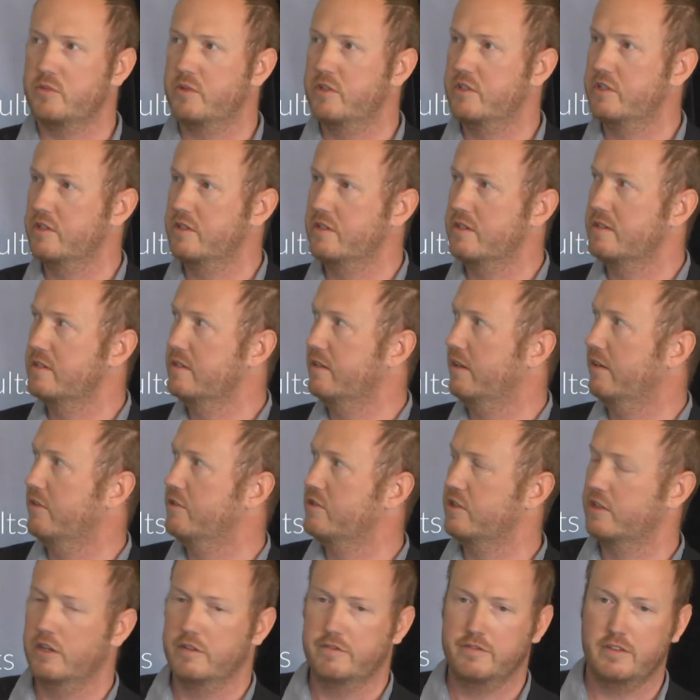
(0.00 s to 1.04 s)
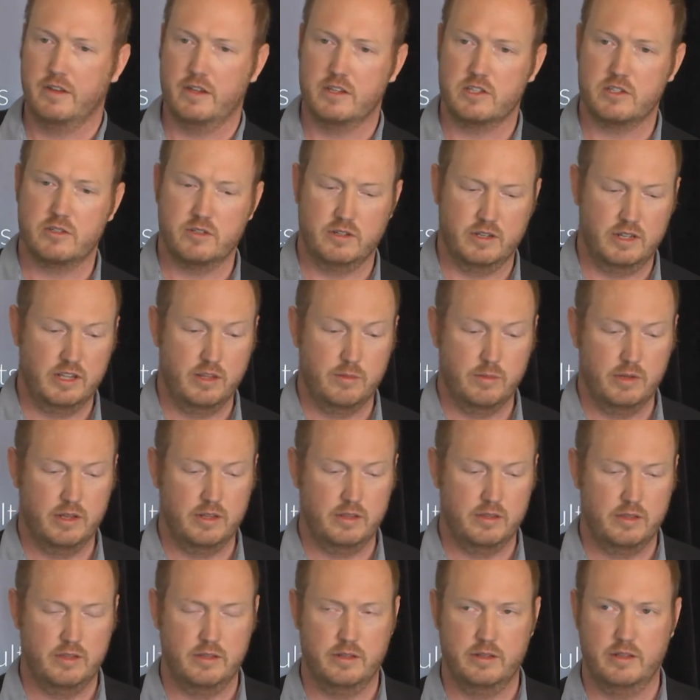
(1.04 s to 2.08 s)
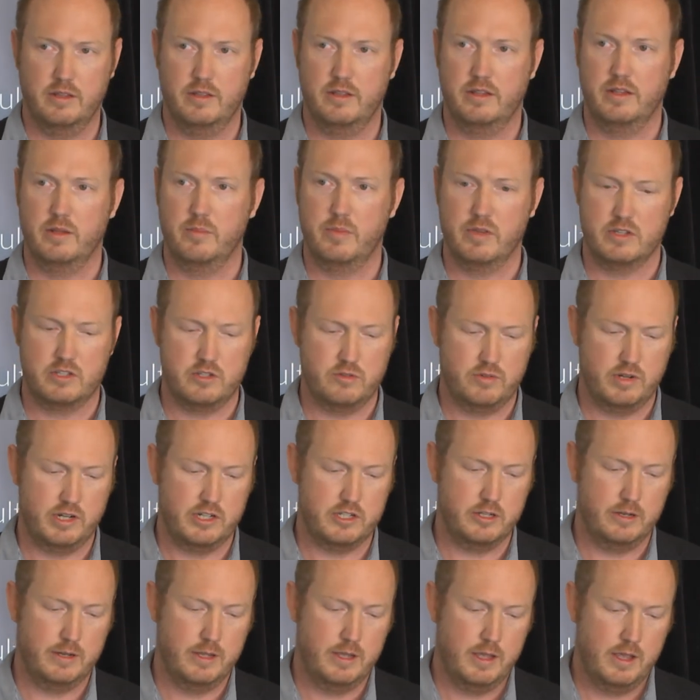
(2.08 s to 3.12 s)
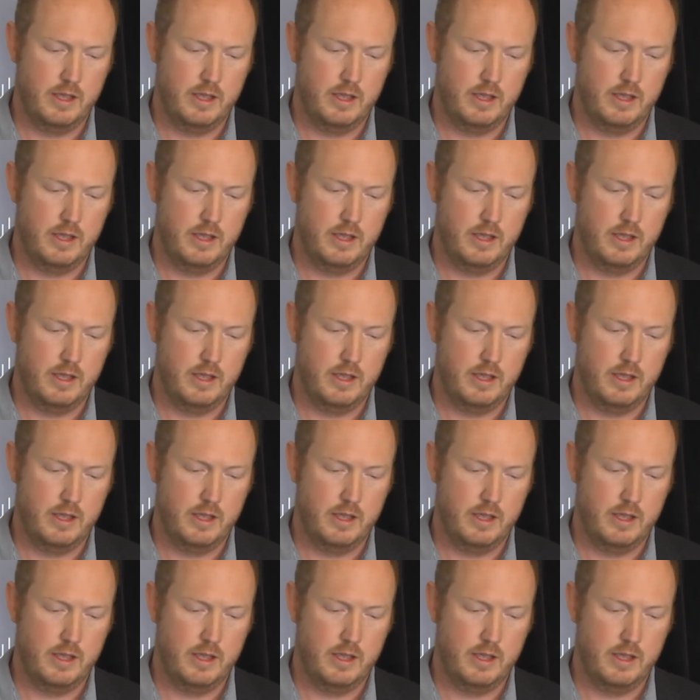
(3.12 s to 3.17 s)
which is to go faster in the best direction.